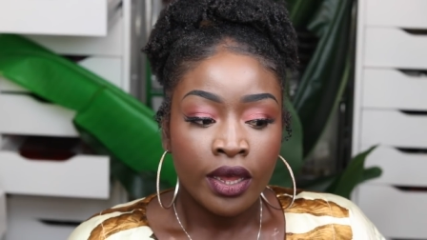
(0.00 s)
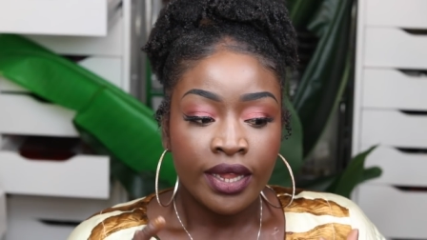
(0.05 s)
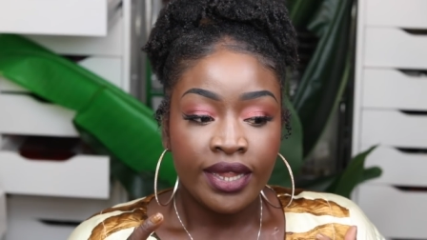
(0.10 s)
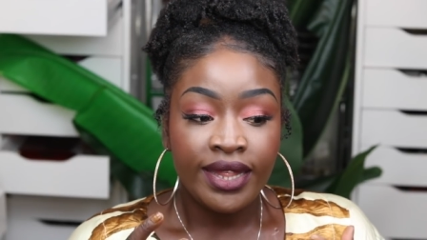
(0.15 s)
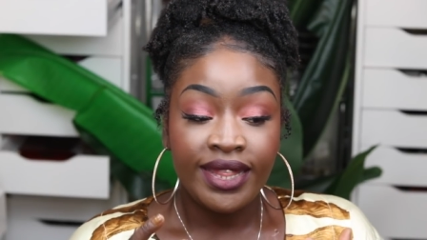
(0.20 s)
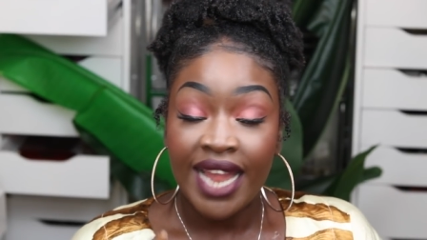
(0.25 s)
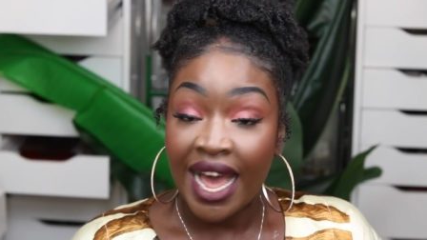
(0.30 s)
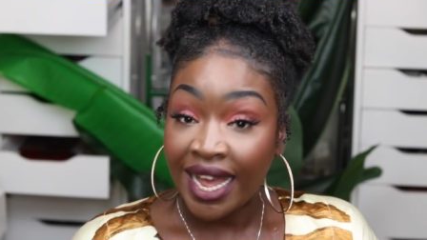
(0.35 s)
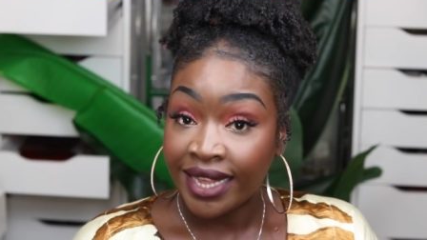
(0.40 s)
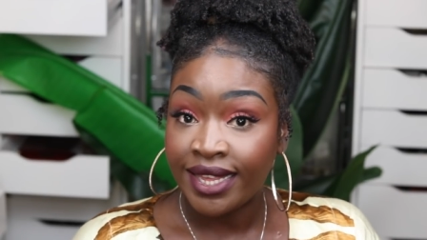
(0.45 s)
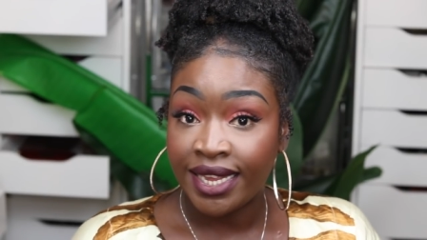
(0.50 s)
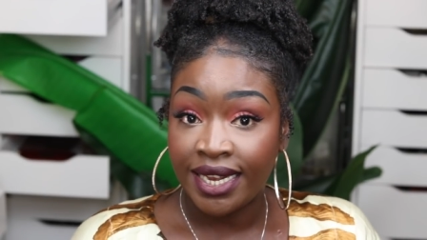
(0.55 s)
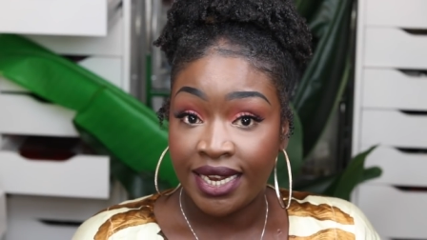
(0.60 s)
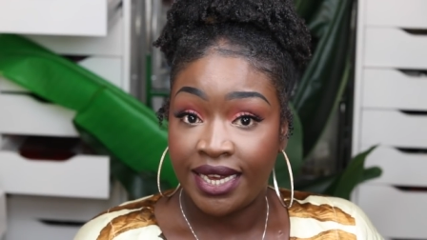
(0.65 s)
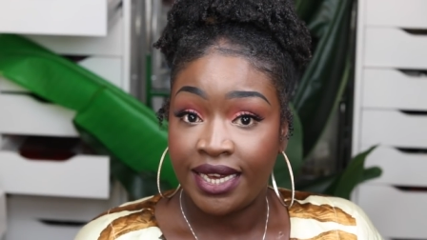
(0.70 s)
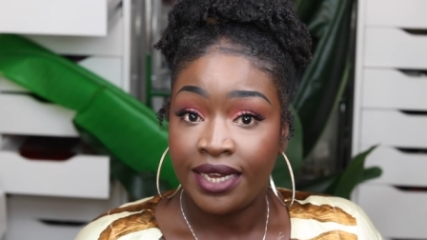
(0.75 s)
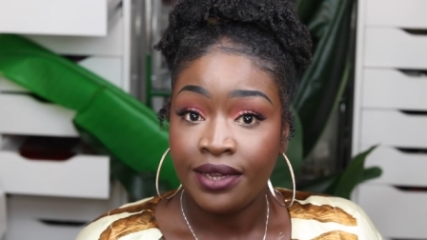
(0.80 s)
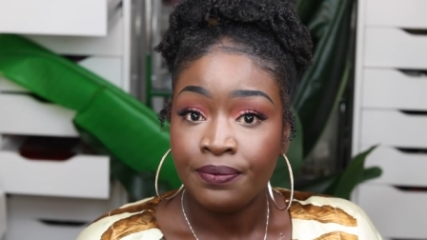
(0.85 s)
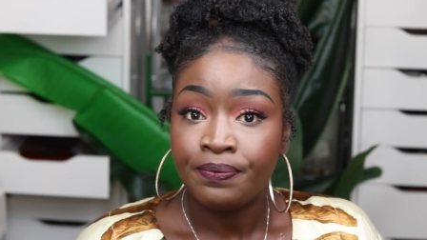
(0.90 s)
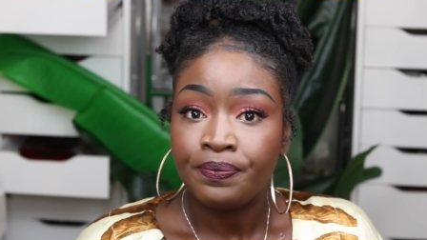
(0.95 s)

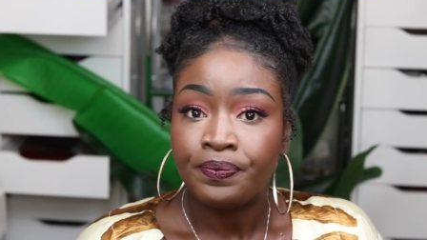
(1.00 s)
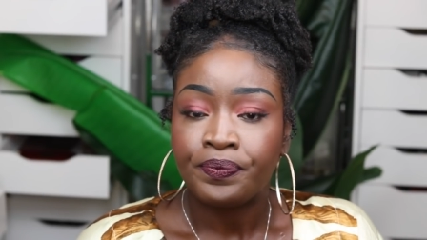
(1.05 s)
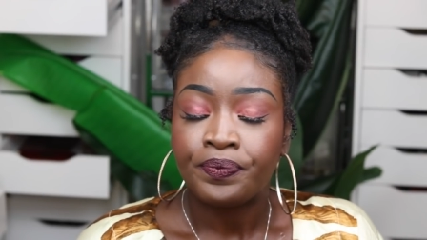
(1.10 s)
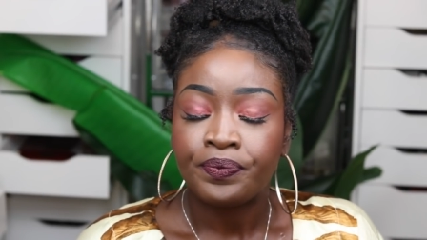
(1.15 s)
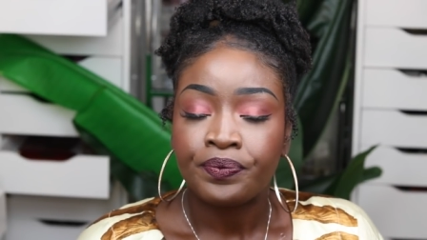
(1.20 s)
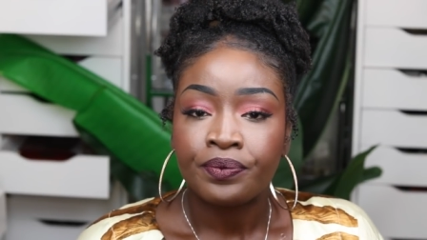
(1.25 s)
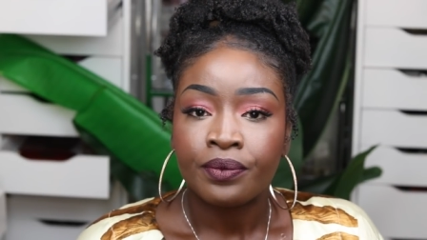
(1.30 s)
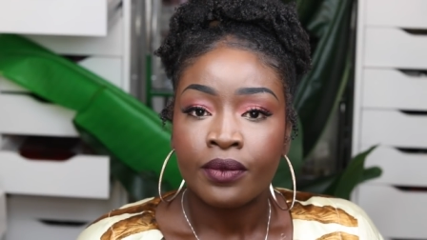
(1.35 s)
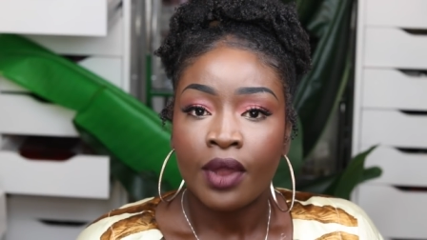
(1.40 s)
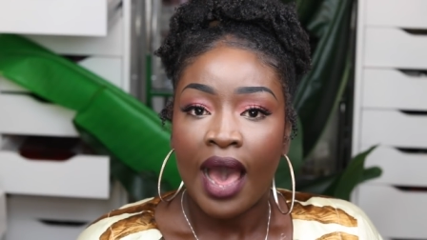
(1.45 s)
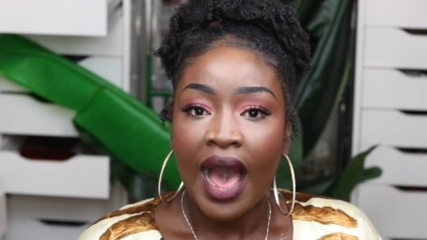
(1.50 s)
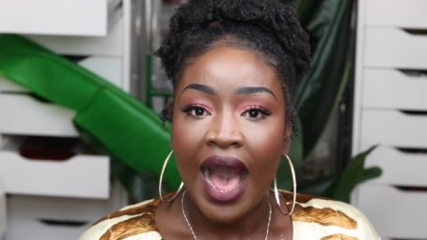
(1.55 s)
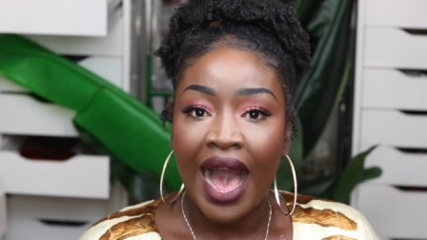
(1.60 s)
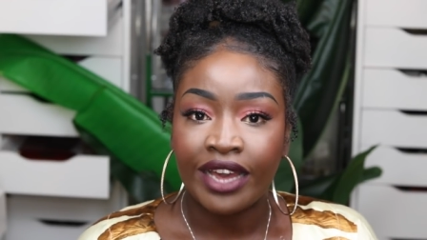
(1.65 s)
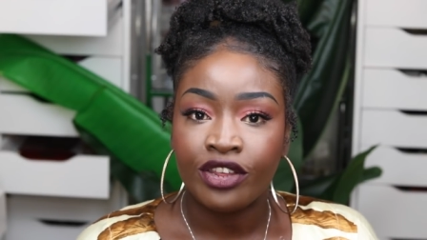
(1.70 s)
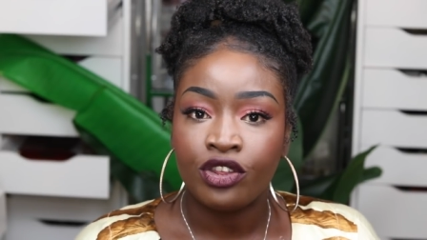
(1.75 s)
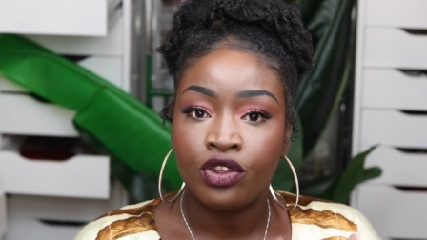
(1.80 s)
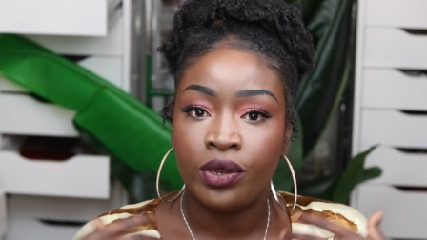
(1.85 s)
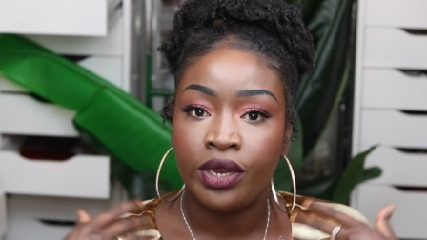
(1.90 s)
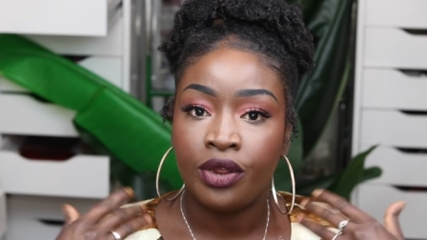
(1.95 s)
Natalie,
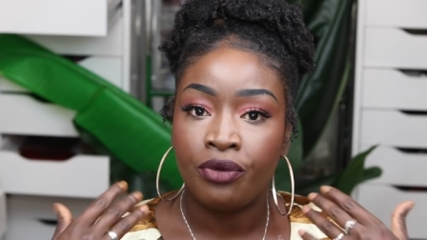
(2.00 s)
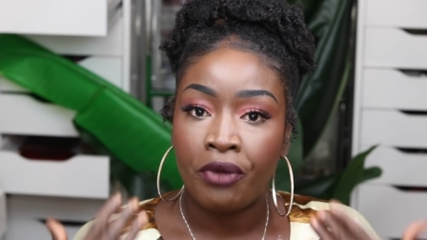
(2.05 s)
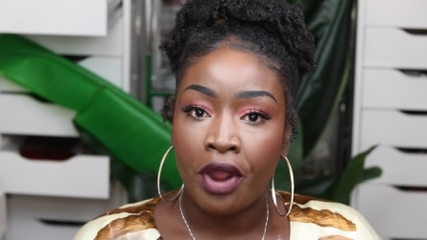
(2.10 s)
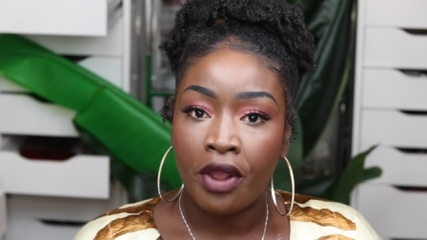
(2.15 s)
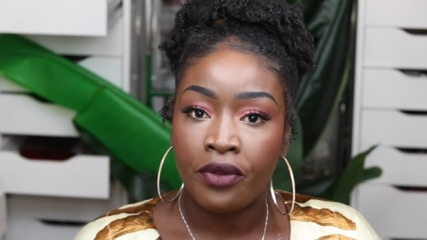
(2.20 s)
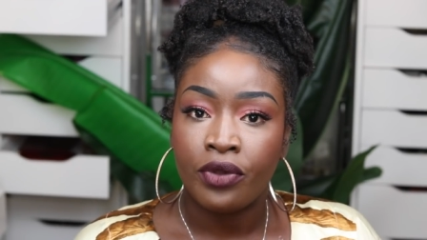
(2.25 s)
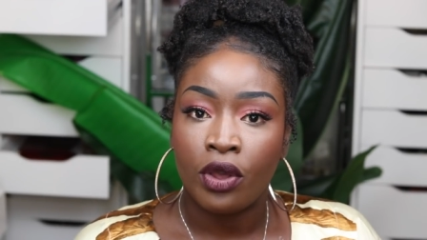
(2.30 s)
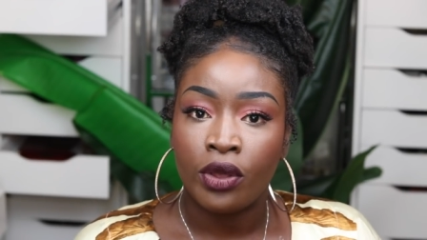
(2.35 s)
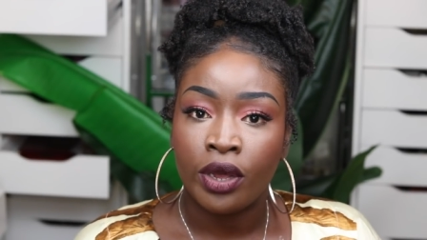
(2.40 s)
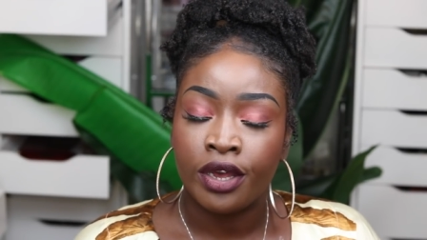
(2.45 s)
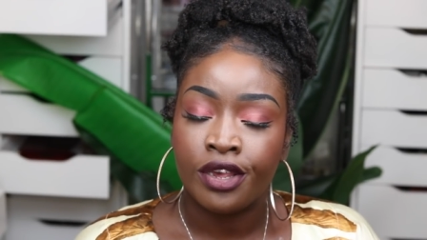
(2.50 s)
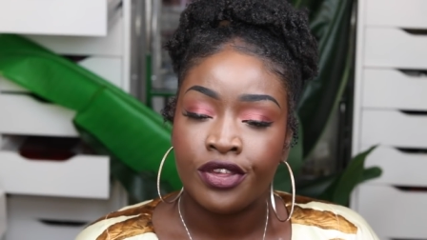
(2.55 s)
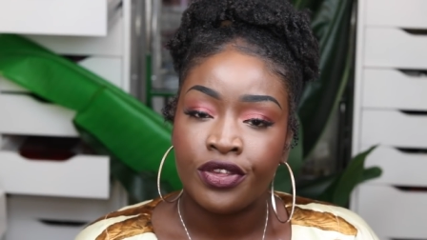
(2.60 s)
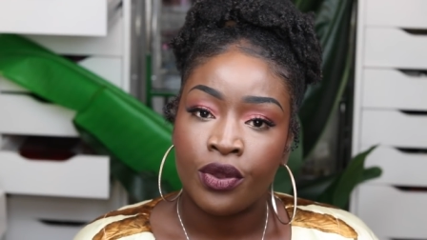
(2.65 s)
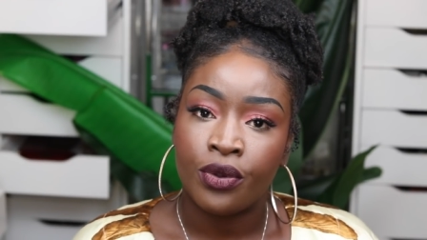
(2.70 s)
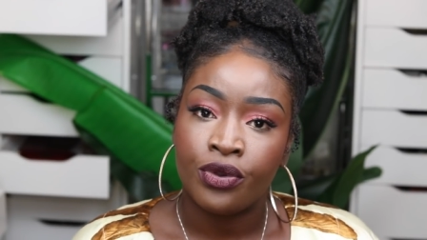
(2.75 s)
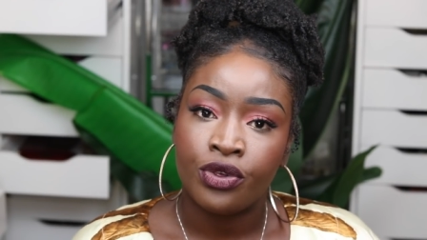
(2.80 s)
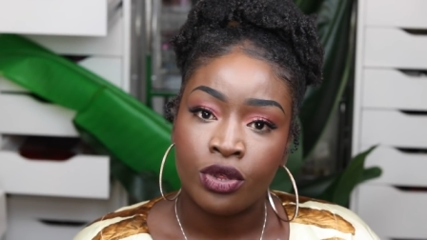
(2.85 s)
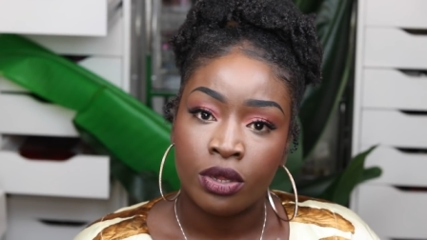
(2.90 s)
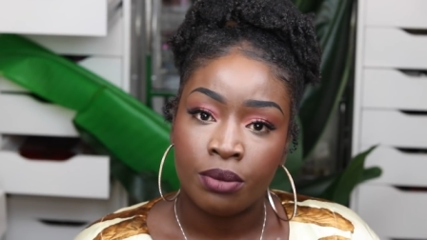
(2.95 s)
actually wrote on her
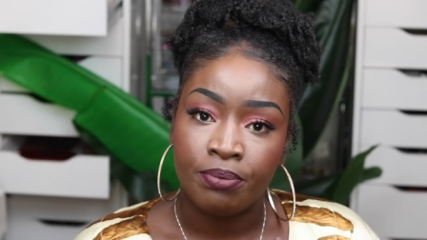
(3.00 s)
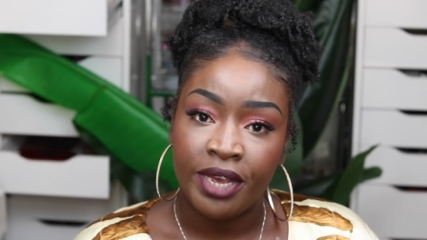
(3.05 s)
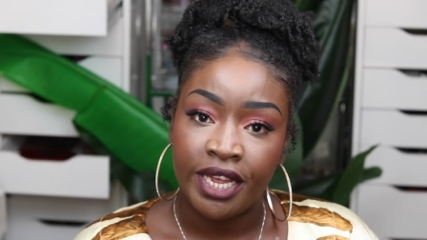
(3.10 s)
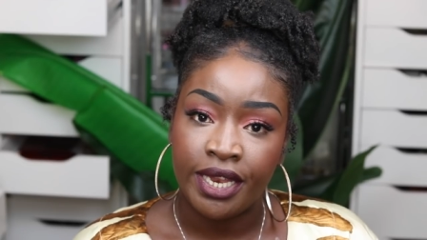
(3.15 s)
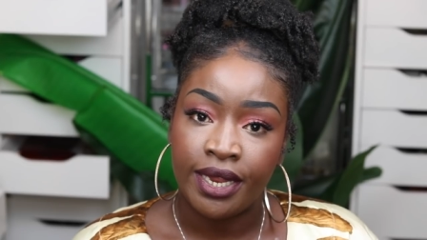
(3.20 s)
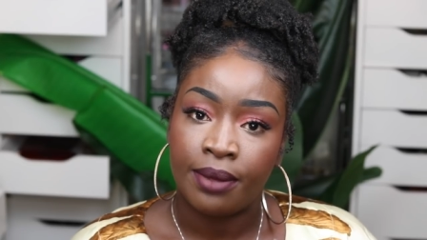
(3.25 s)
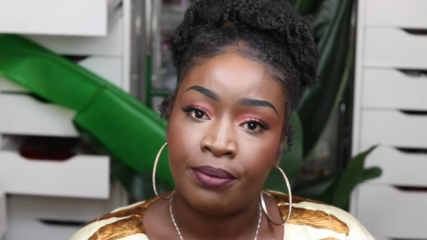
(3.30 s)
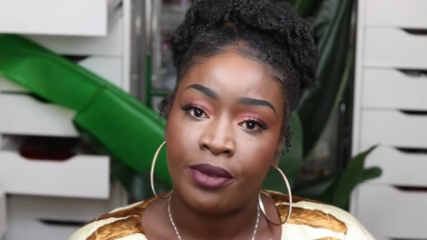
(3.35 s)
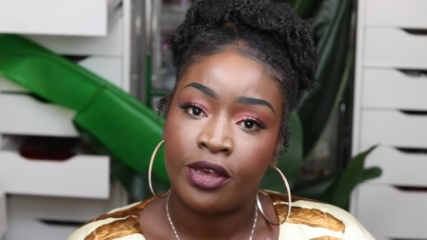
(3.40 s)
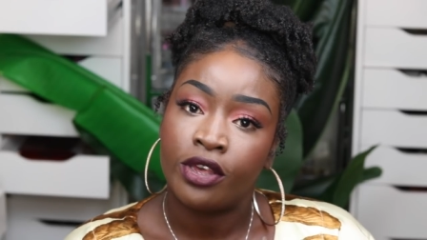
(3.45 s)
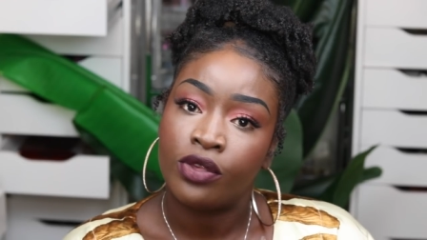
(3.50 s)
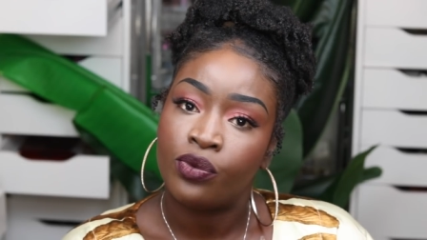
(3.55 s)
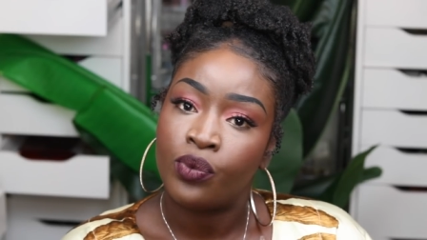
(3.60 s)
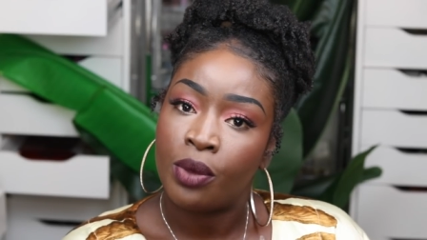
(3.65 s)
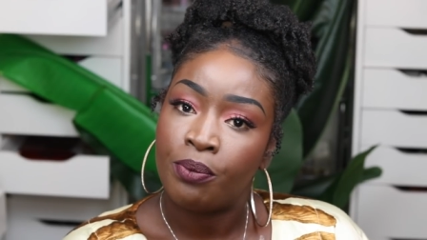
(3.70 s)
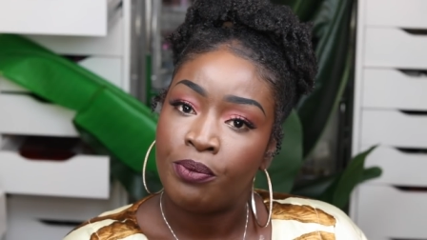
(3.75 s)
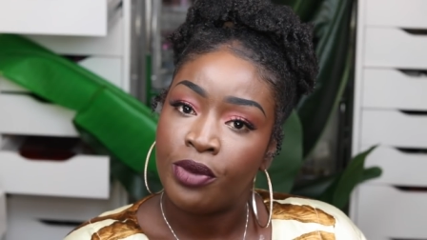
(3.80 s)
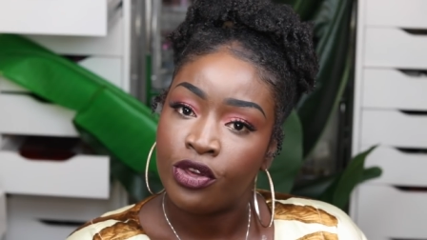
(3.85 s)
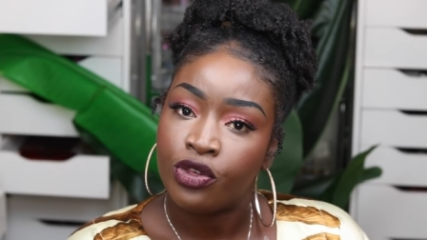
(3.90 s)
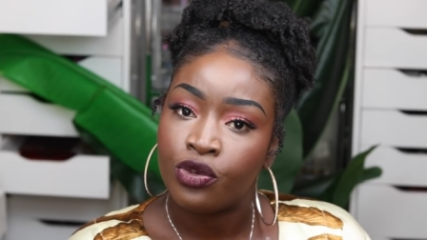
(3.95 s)
social media because
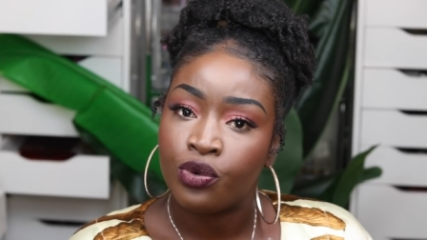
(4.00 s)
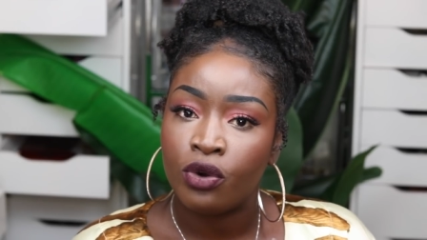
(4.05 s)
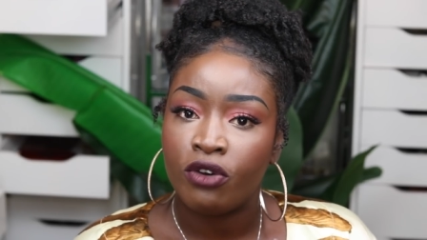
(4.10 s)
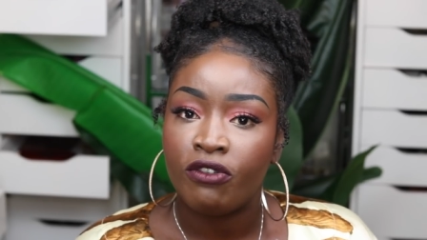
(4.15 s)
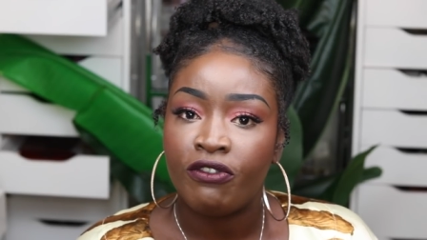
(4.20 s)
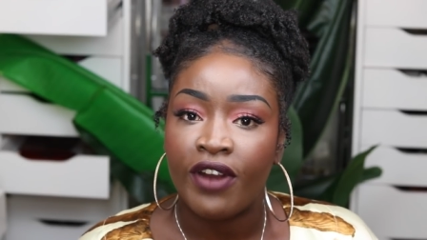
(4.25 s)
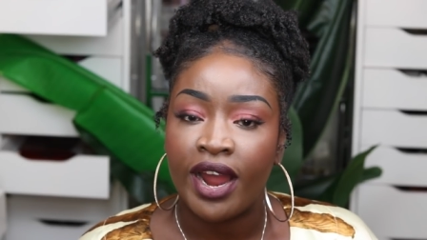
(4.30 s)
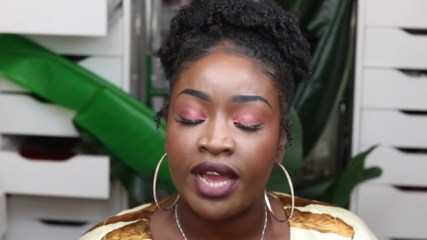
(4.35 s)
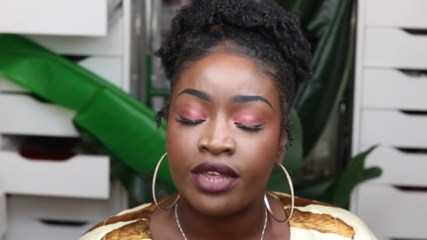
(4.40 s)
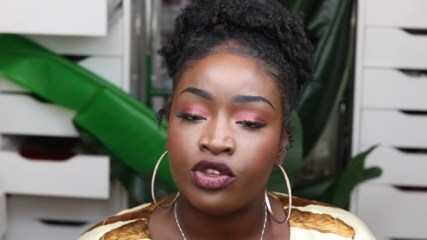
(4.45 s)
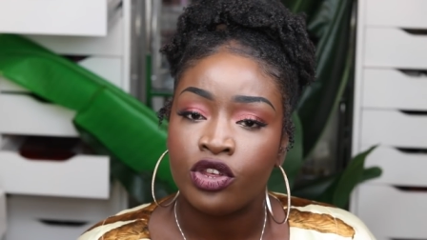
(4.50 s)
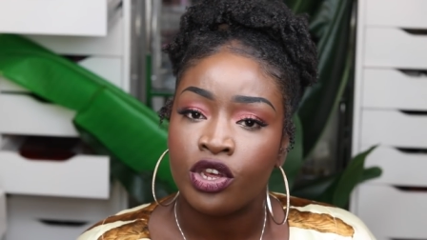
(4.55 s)
we're mutual friends.